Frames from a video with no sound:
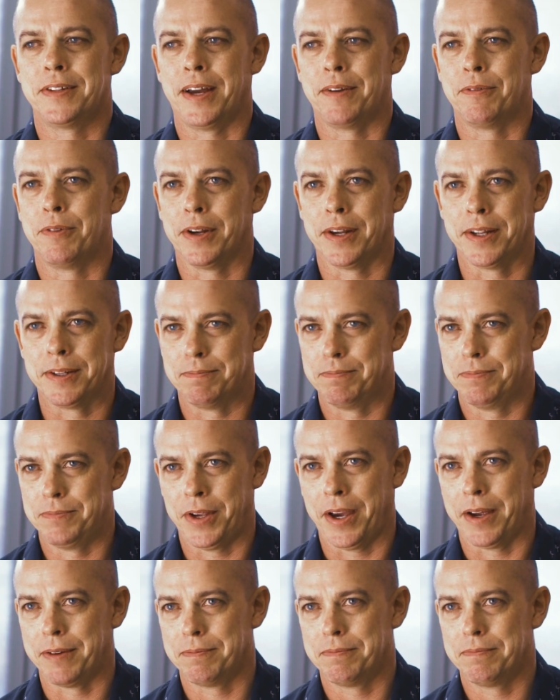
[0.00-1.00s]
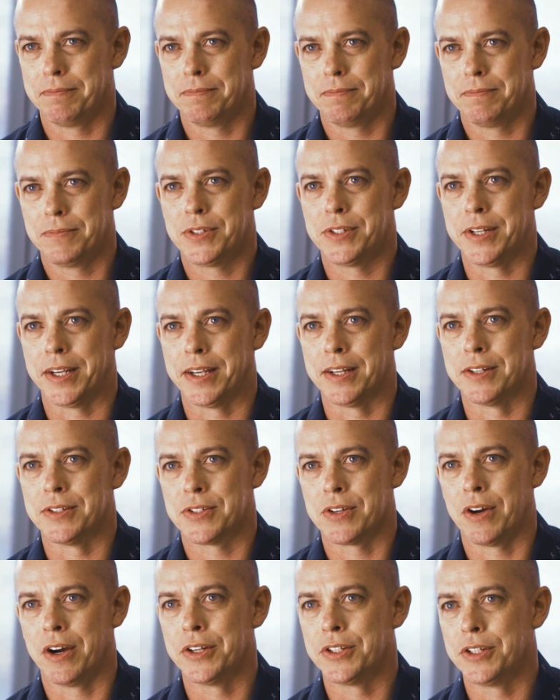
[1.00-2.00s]
They really stick
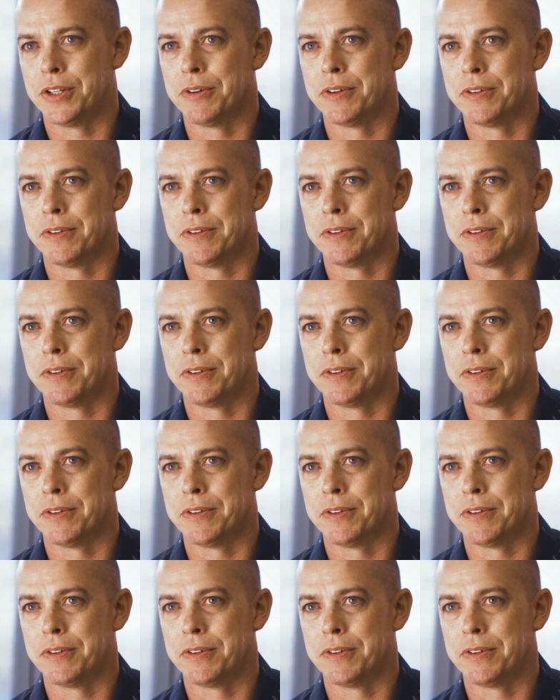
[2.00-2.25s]
inside you